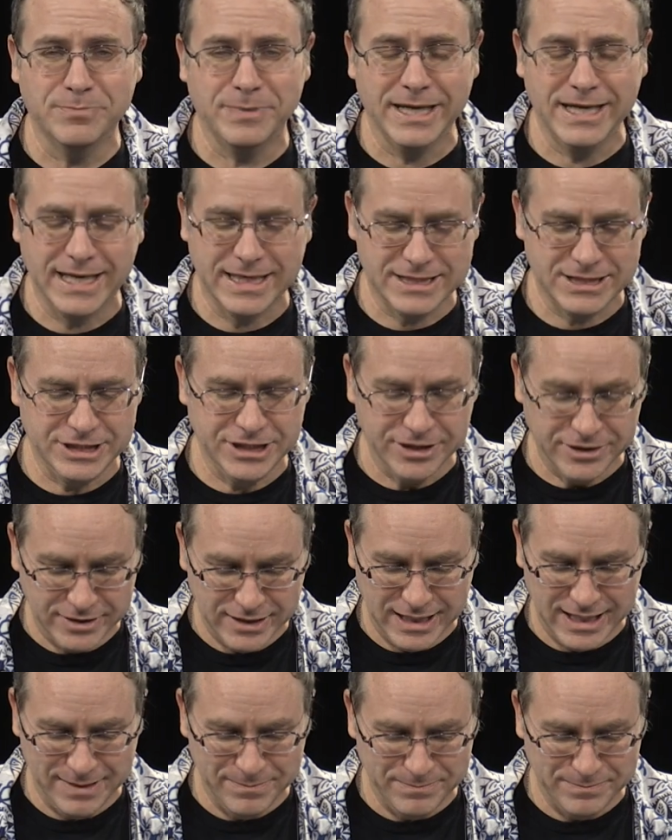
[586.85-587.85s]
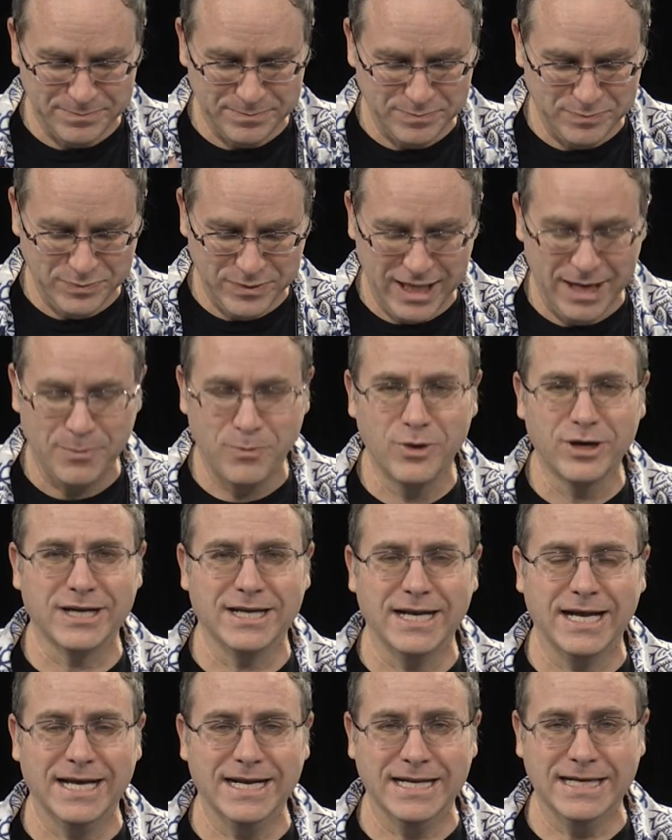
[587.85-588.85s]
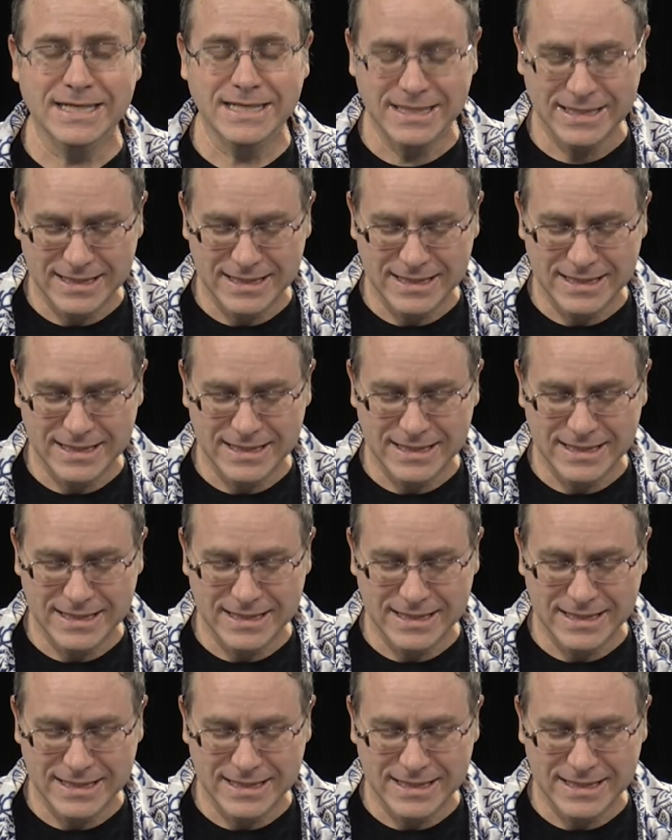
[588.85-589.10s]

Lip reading: by next year. I'm working on it.